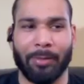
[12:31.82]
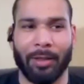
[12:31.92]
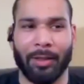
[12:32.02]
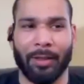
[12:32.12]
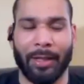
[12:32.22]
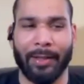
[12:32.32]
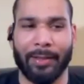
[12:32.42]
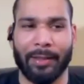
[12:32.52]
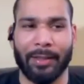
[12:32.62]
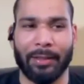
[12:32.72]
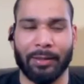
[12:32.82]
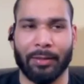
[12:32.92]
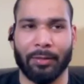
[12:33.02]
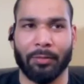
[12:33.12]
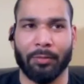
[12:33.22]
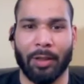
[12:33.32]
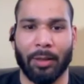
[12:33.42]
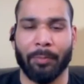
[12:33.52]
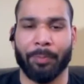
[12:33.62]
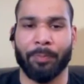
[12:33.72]
I think
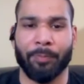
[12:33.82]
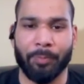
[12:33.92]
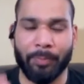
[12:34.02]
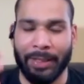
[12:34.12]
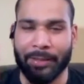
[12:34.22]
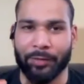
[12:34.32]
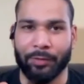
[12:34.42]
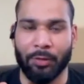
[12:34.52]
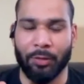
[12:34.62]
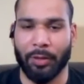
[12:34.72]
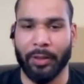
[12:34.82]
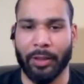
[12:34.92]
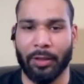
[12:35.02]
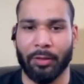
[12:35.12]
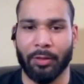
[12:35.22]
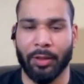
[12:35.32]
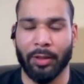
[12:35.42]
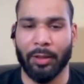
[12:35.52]
by just looking at it,